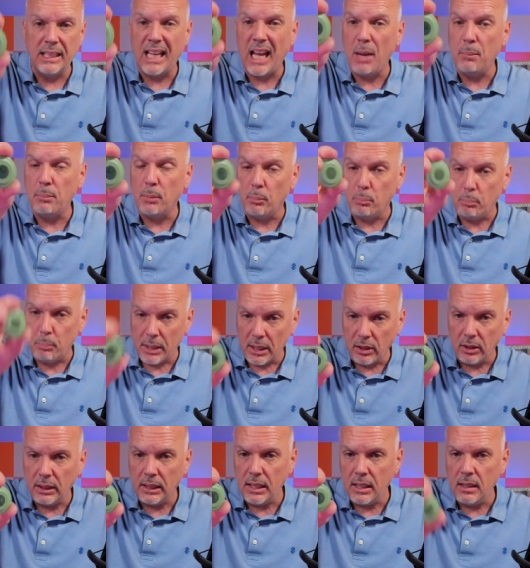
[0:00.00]

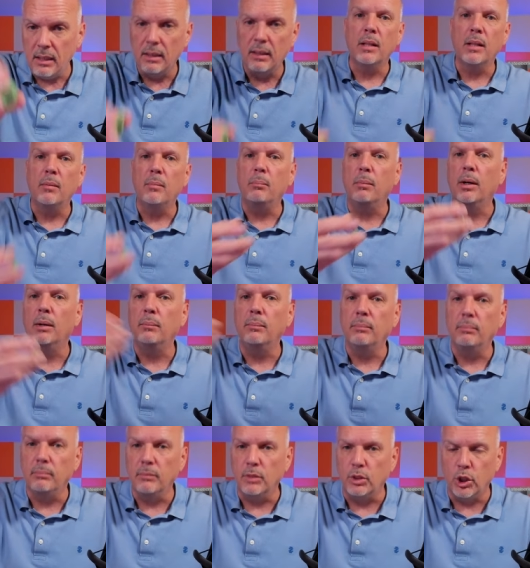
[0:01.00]
capability,
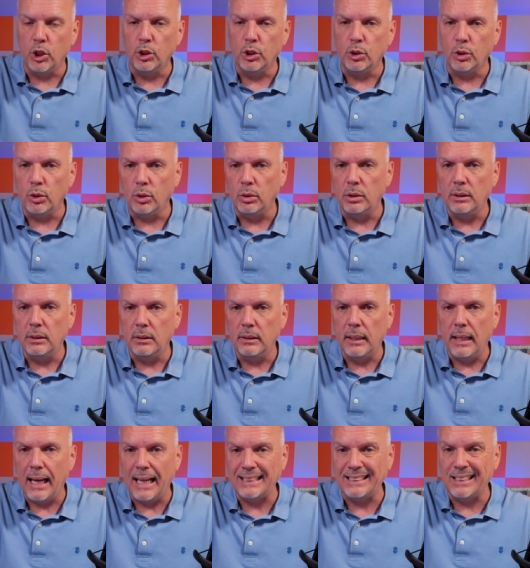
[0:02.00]
but Google
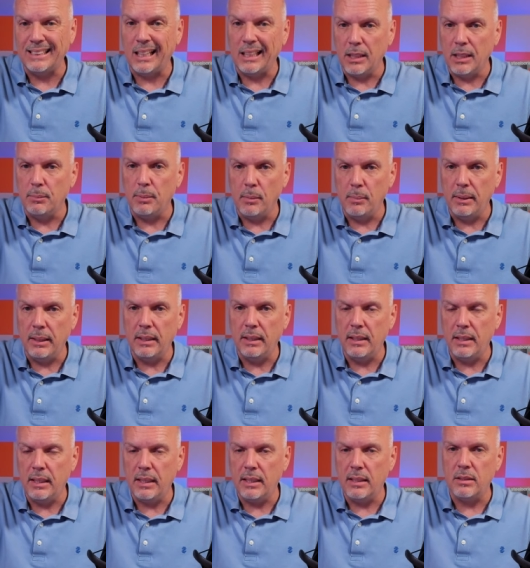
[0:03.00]
has not
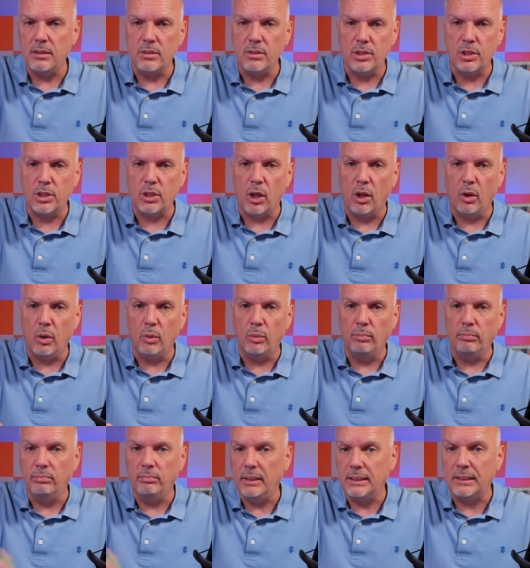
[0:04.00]
implemented it yet,
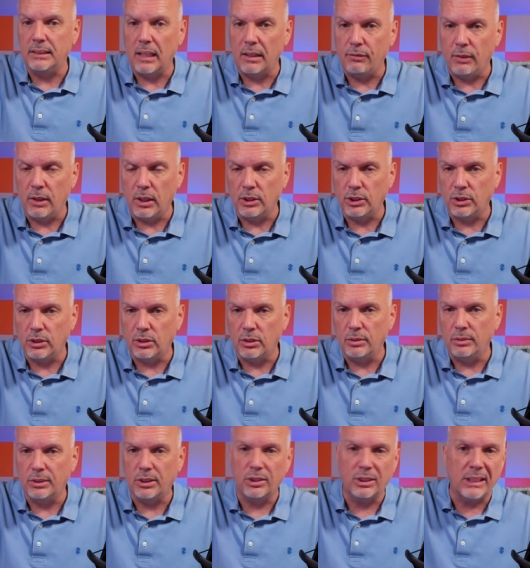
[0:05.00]
so it's not
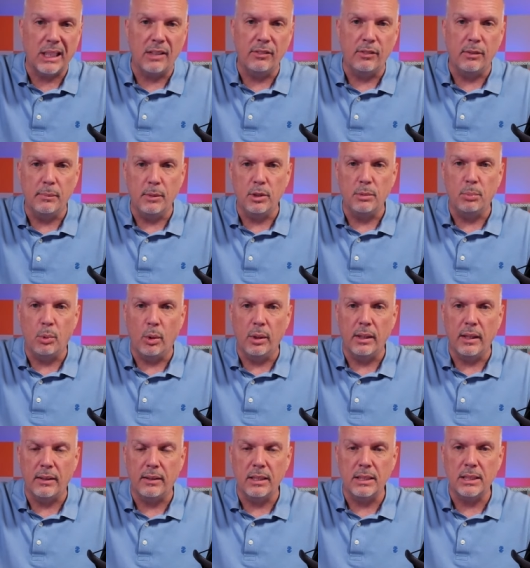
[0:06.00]
functional. So it's kind of a moot
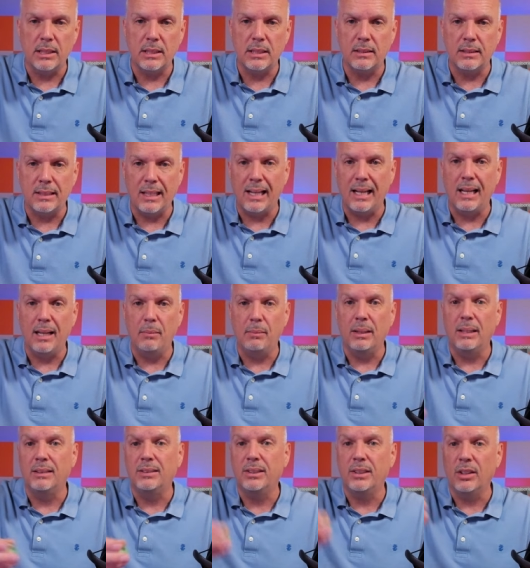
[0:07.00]
point at this
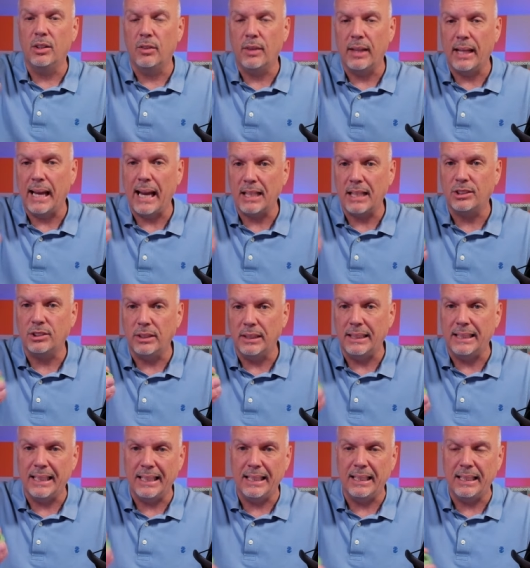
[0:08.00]
time until they
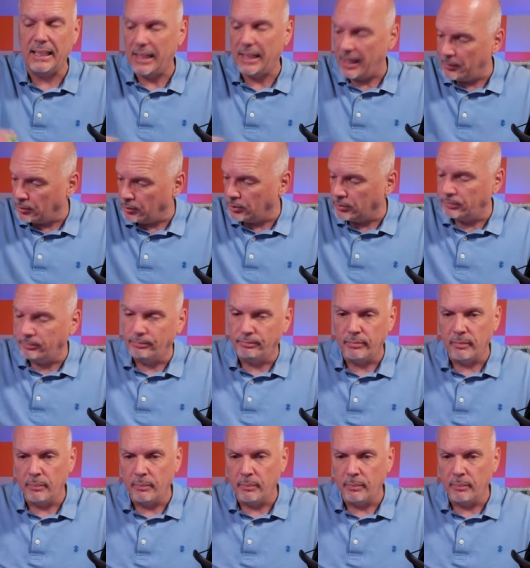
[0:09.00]
actually get it enabled.